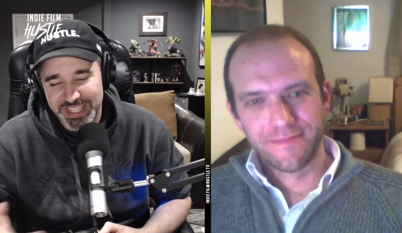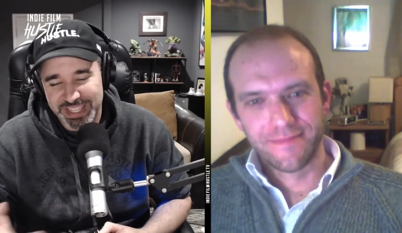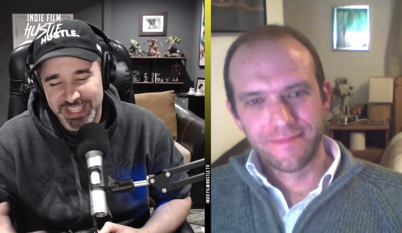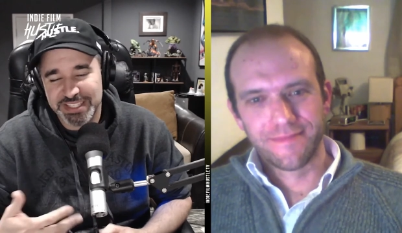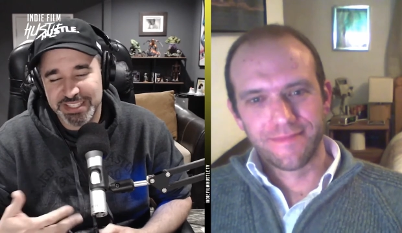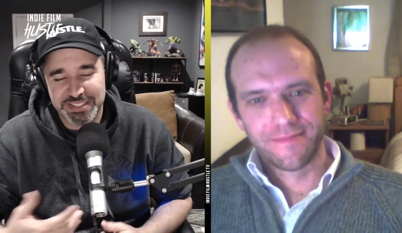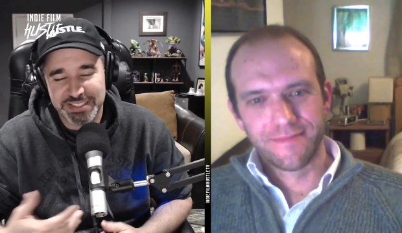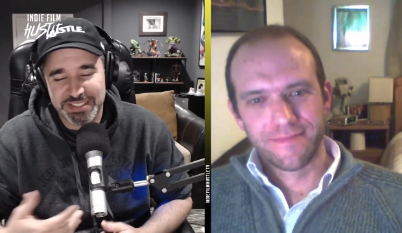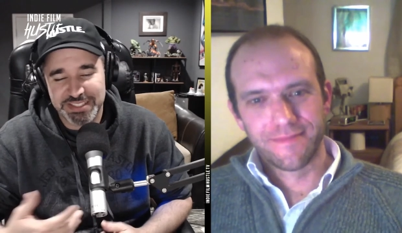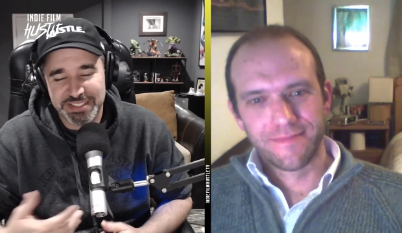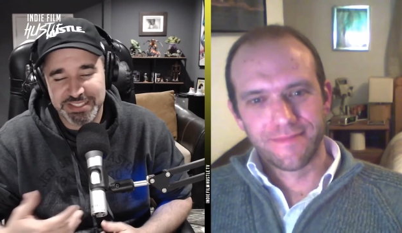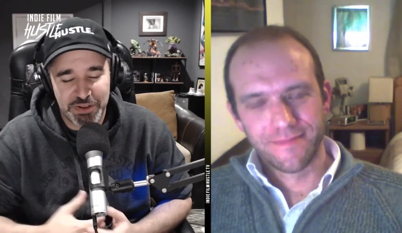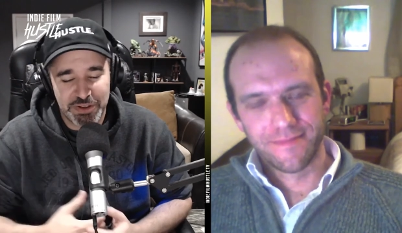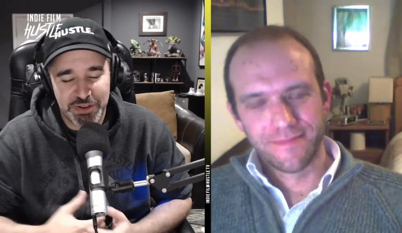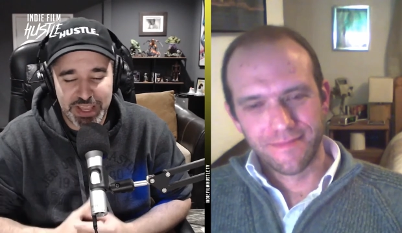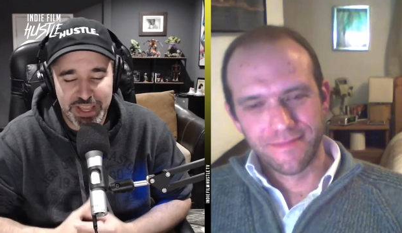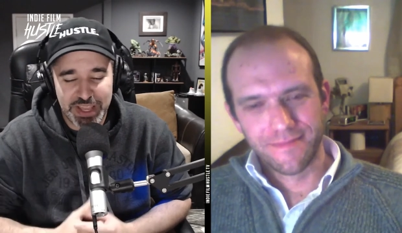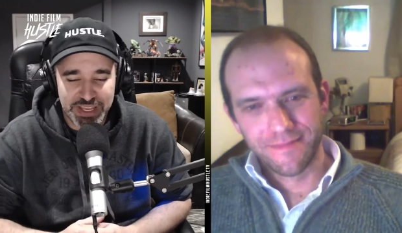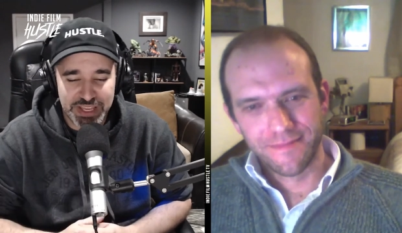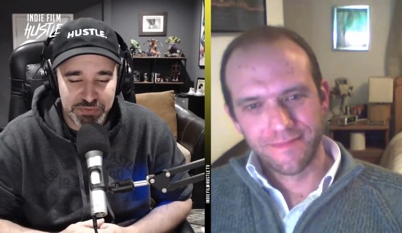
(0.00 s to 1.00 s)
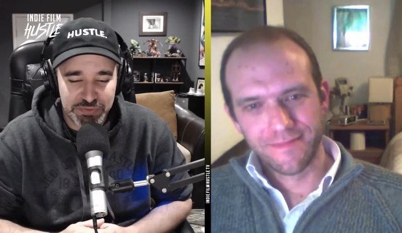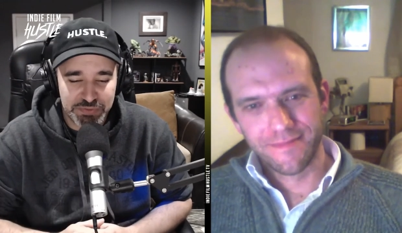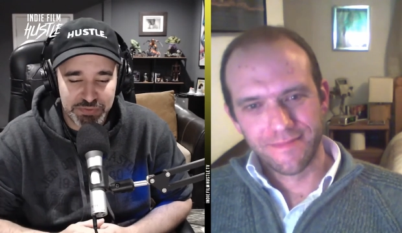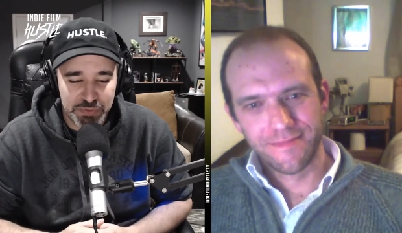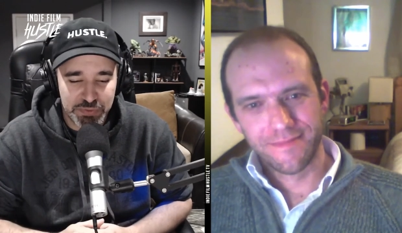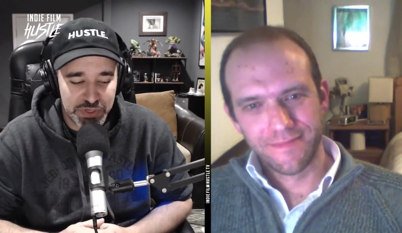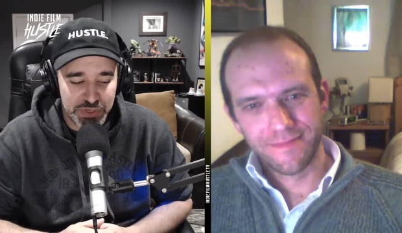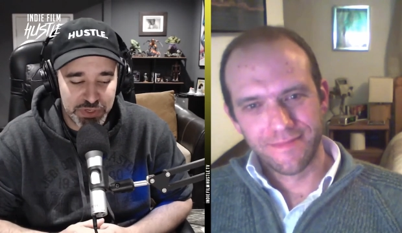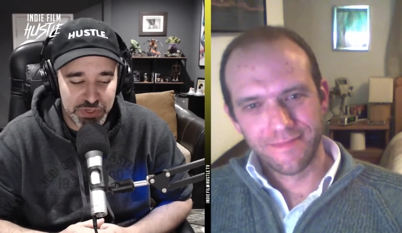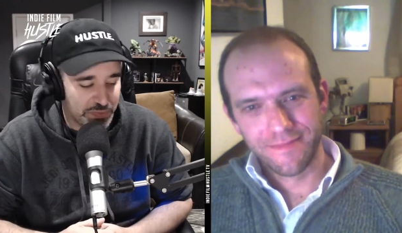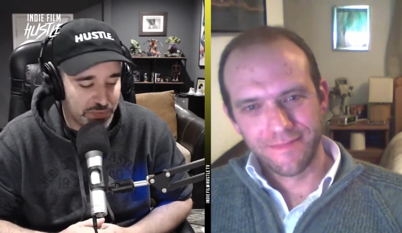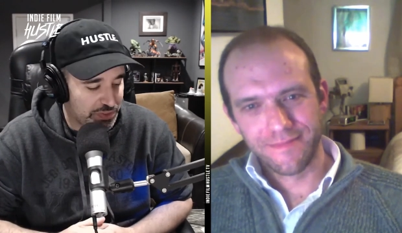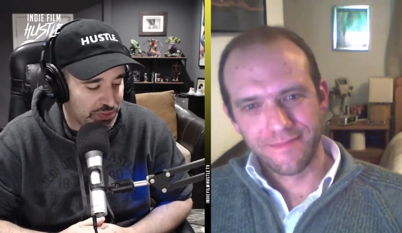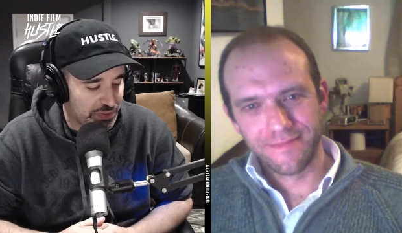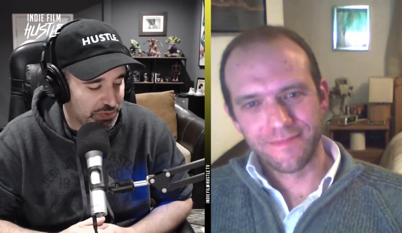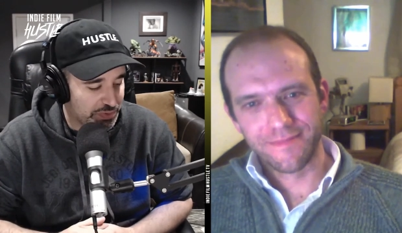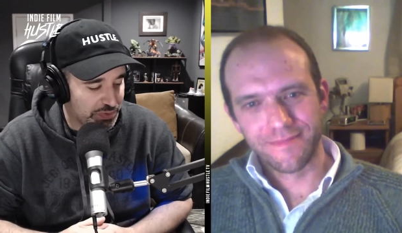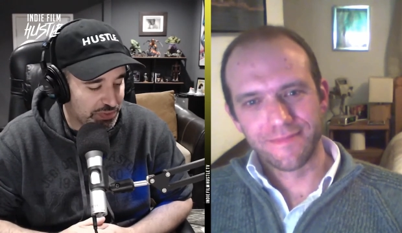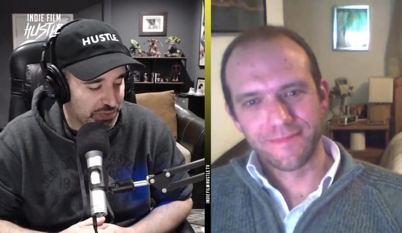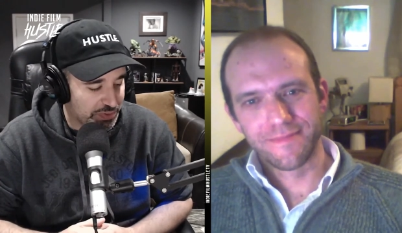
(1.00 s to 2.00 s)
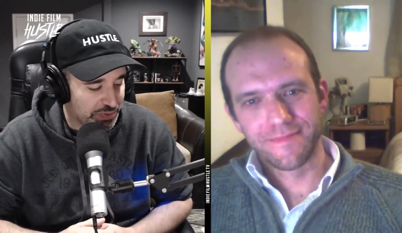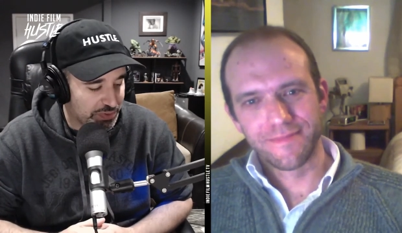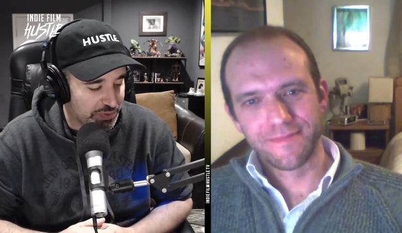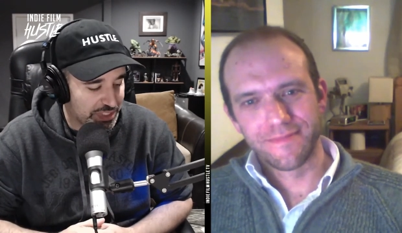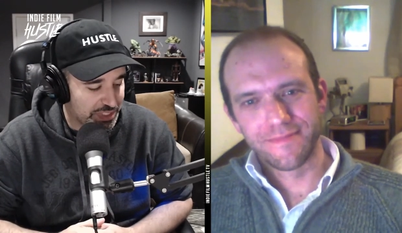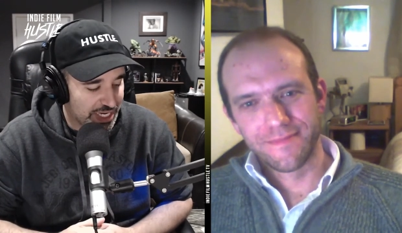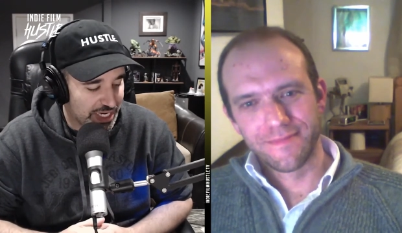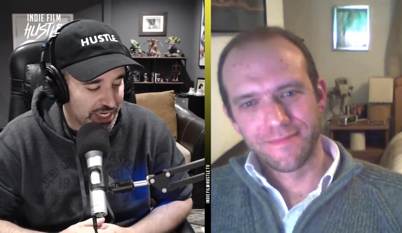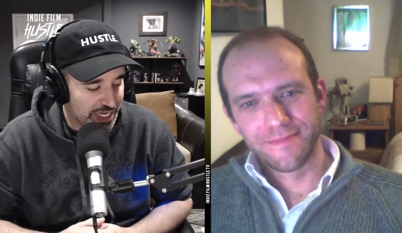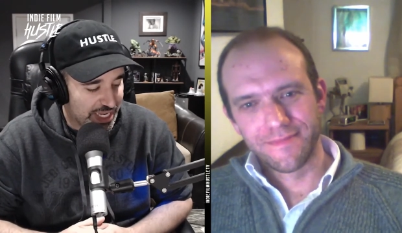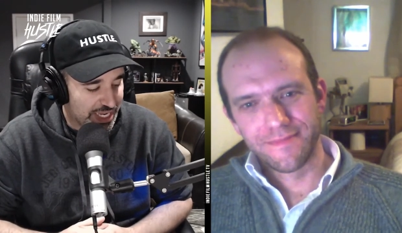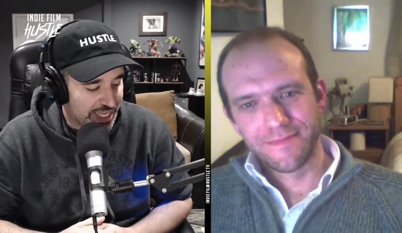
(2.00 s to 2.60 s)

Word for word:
Speaker 1: things and all that kind of stuff when you when you're doing stories.